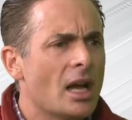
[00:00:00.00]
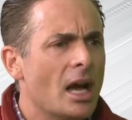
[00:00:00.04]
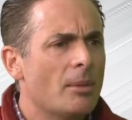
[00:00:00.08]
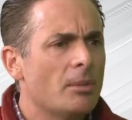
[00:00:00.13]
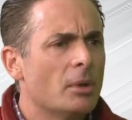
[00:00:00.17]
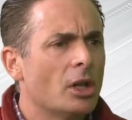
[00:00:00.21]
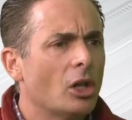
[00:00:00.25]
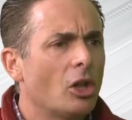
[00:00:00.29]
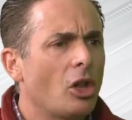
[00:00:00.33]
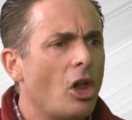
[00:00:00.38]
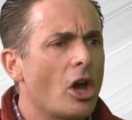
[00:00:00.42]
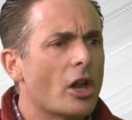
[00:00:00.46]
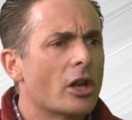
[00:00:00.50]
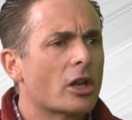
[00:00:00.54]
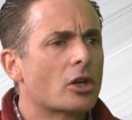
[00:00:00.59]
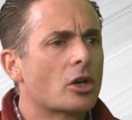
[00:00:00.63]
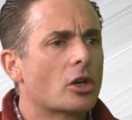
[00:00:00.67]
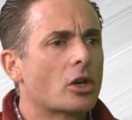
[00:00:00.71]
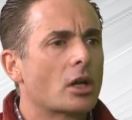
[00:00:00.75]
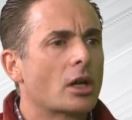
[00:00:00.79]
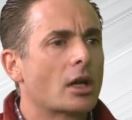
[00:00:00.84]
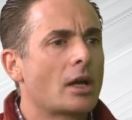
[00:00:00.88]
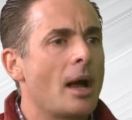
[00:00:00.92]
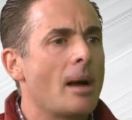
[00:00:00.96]
I mean, a lot of
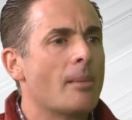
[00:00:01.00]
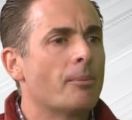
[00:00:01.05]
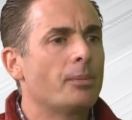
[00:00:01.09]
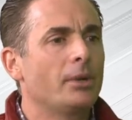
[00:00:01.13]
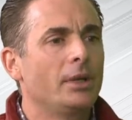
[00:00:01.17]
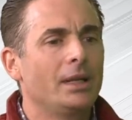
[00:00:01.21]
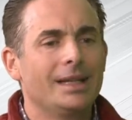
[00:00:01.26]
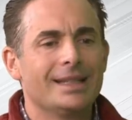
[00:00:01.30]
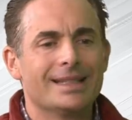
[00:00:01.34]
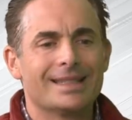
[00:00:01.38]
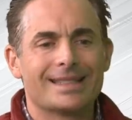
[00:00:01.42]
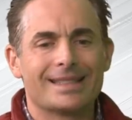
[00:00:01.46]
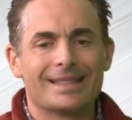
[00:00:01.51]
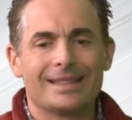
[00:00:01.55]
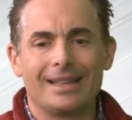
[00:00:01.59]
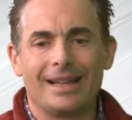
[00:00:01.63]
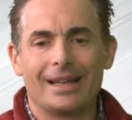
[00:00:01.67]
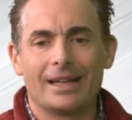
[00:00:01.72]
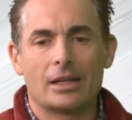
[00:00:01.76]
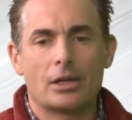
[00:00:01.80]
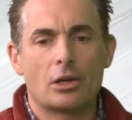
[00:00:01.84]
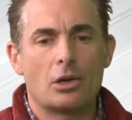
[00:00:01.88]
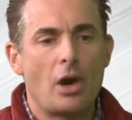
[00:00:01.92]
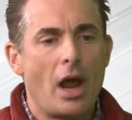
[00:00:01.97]
companies
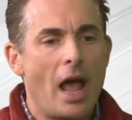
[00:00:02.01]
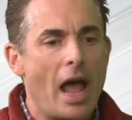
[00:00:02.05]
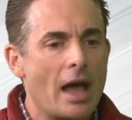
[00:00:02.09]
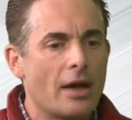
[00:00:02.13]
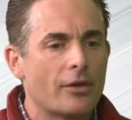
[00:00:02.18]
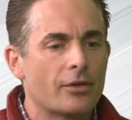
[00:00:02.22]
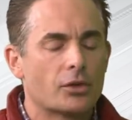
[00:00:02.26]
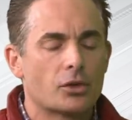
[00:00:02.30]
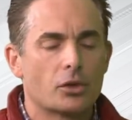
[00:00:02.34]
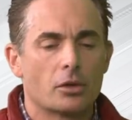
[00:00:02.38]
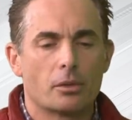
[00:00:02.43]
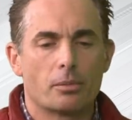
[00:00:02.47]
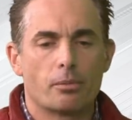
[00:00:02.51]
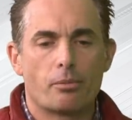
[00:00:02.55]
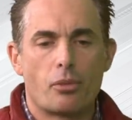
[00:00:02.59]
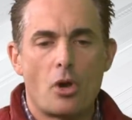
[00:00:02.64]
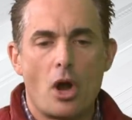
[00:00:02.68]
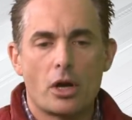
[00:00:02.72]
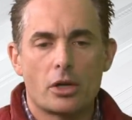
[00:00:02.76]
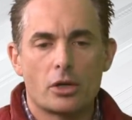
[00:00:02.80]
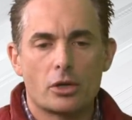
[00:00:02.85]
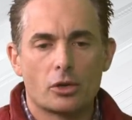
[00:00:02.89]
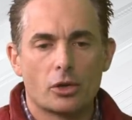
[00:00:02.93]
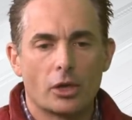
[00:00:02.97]
like Kraft or
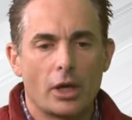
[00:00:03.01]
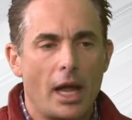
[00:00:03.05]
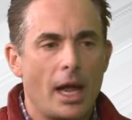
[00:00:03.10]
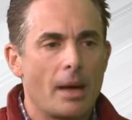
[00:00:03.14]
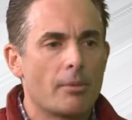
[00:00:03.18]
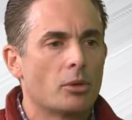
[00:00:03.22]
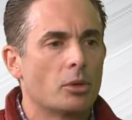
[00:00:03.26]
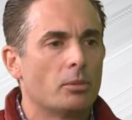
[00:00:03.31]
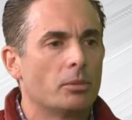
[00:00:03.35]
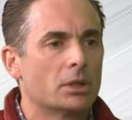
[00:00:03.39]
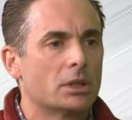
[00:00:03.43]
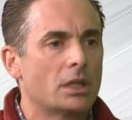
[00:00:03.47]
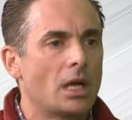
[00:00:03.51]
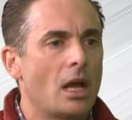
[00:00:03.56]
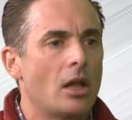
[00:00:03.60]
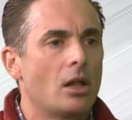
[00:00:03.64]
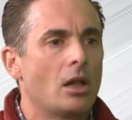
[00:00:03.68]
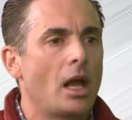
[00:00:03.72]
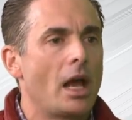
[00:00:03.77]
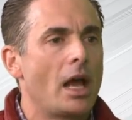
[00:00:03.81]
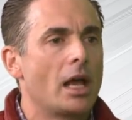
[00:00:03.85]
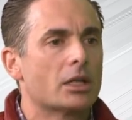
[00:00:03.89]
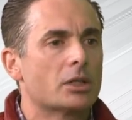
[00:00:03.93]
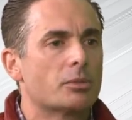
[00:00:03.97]
Procter & Gamble,
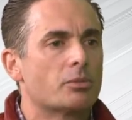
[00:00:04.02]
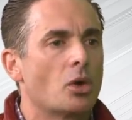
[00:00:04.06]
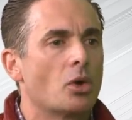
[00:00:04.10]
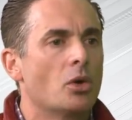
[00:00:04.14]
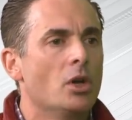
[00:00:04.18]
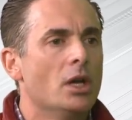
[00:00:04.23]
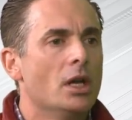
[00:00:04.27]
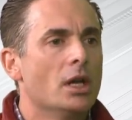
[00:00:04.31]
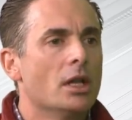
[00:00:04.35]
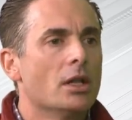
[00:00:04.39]
Mattel, Hasbro,